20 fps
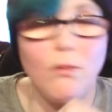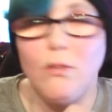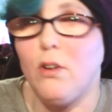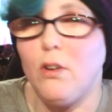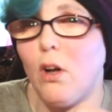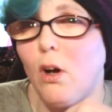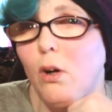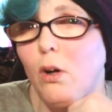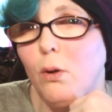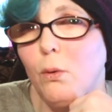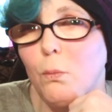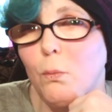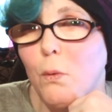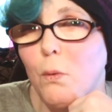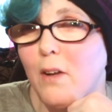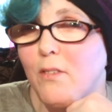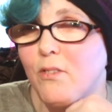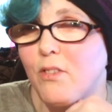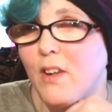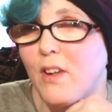know
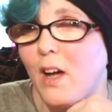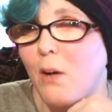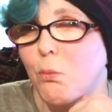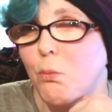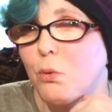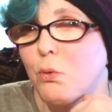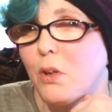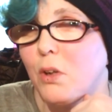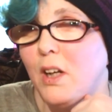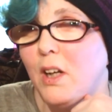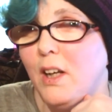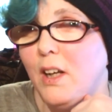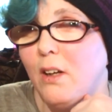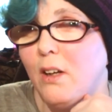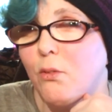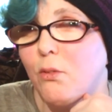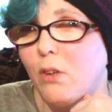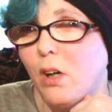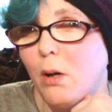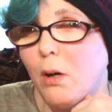whether that will
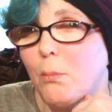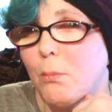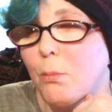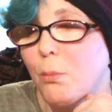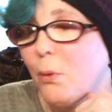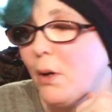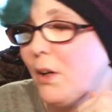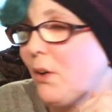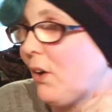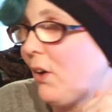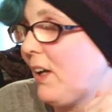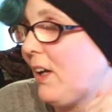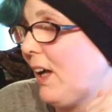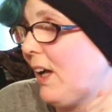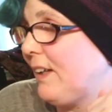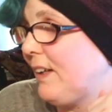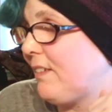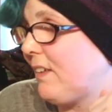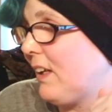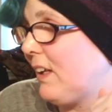clear up when I
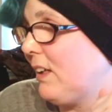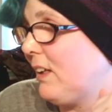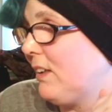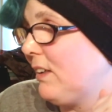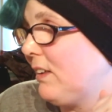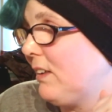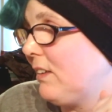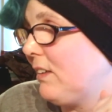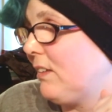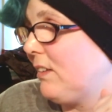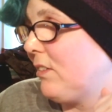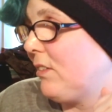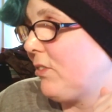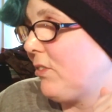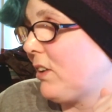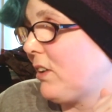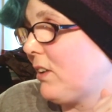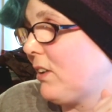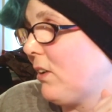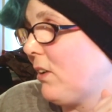edit the
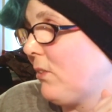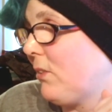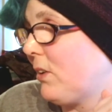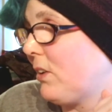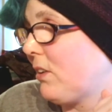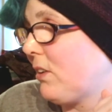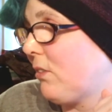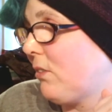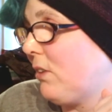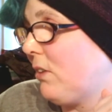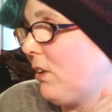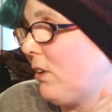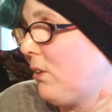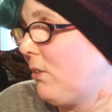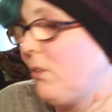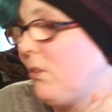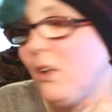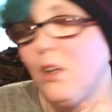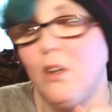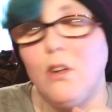video, I don't
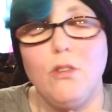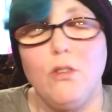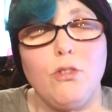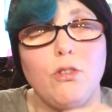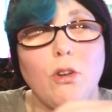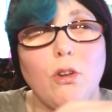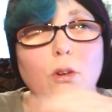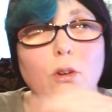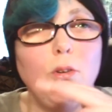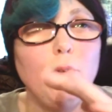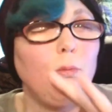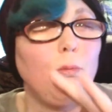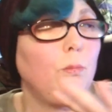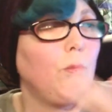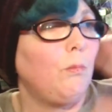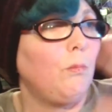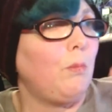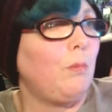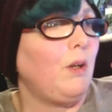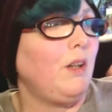know. So
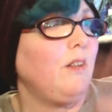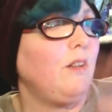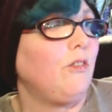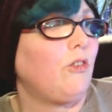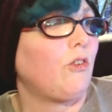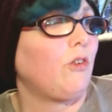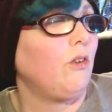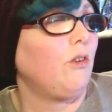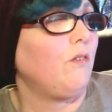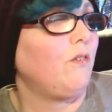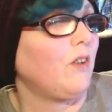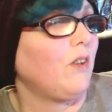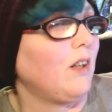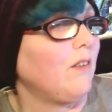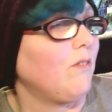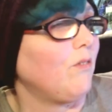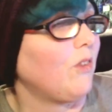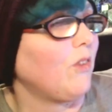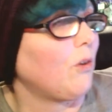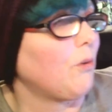please do
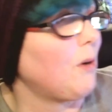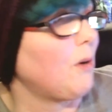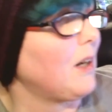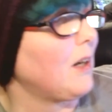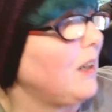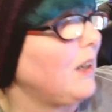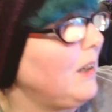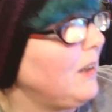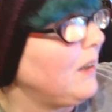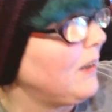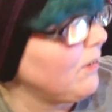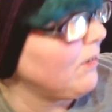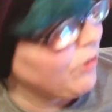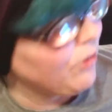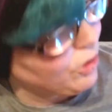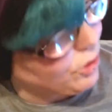forgive the crackling if you